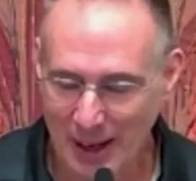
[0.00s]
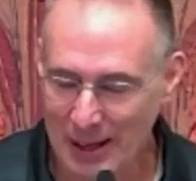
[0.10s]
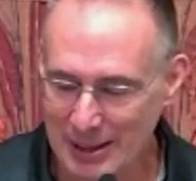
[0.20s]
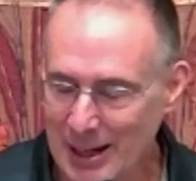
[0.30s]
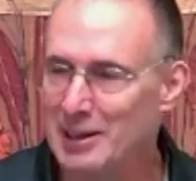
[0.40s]

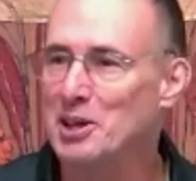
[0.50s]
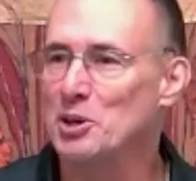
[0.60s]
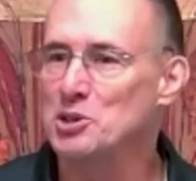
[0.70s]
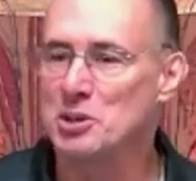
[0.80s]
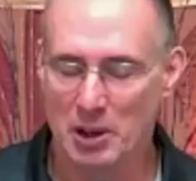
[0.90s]
And Kelly
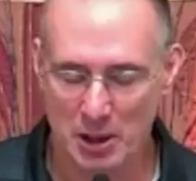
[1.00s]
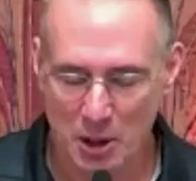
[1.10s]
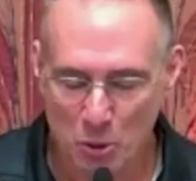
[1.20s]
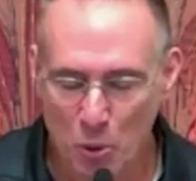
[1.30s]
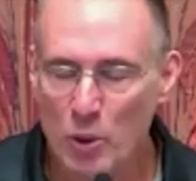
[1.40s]
goes to me,
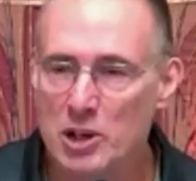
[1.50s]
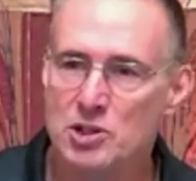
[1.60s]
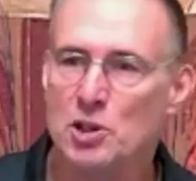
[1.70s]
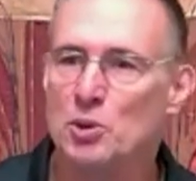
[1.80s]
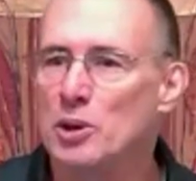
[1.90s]
well,
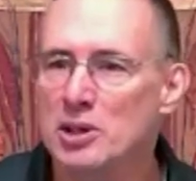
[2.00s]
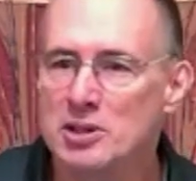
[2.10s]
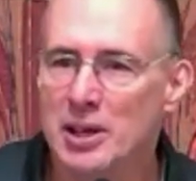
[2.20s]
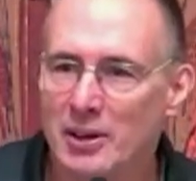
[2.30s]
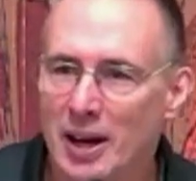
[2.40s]
what's the
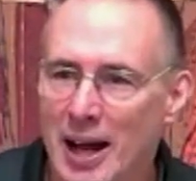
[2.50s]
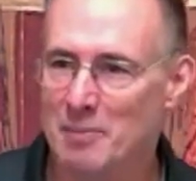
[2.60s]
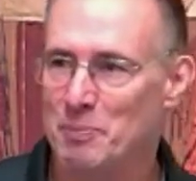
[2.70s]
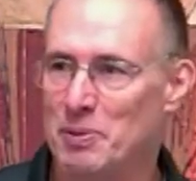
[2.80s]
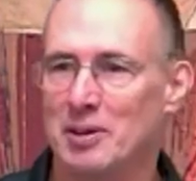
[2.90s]
worst that could
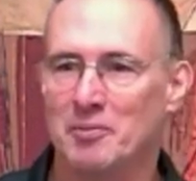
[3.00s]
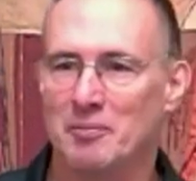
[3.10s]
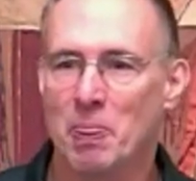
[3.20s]
happen?